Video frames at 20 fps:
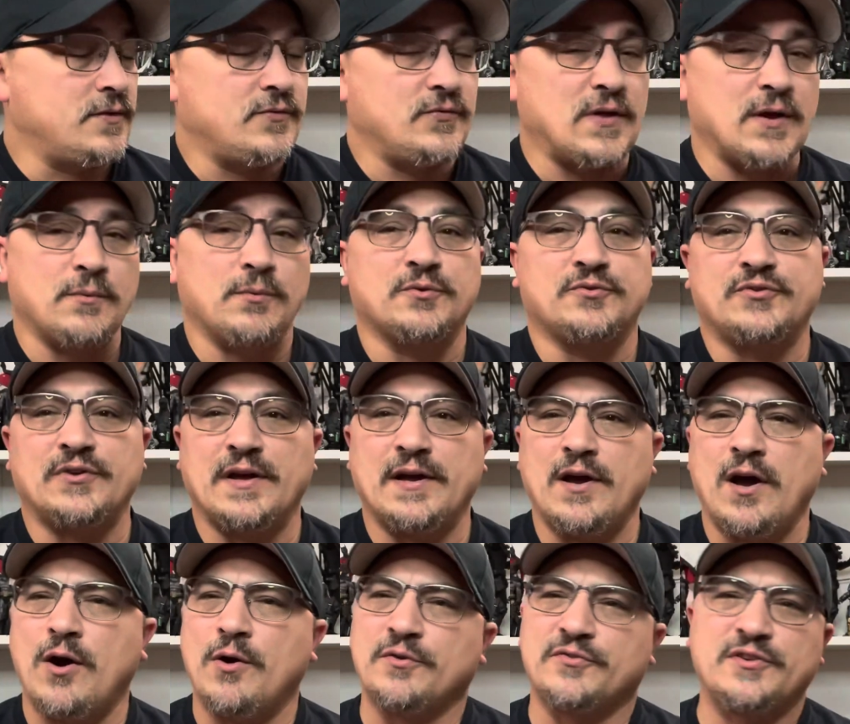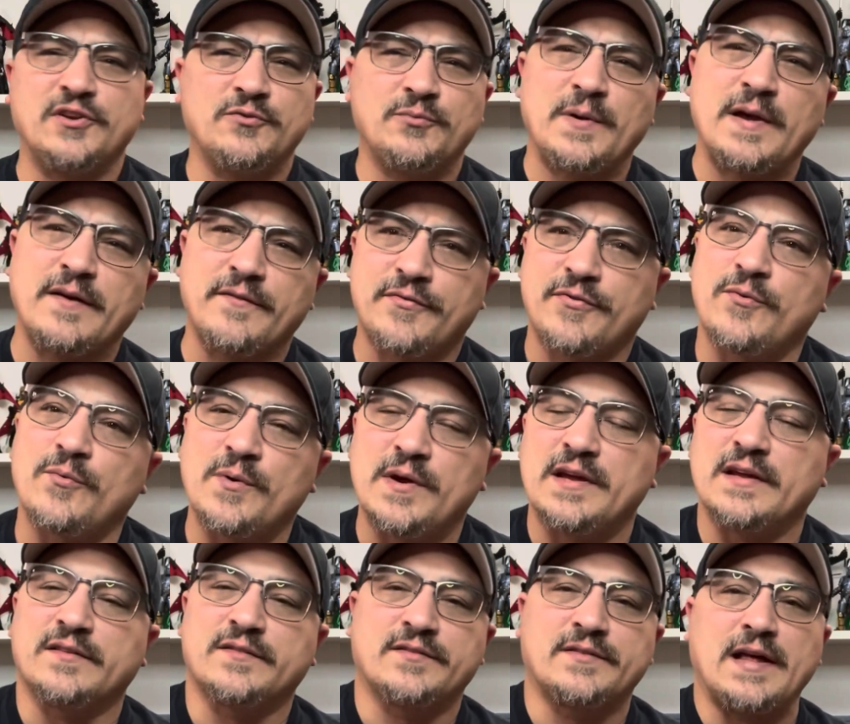they will say, oh, it says we have three
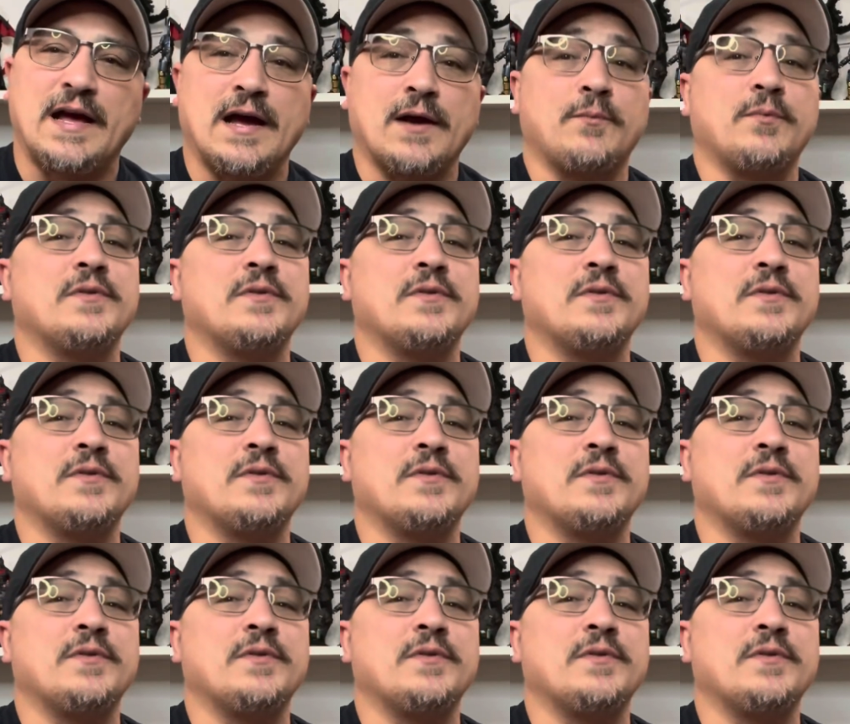in stock.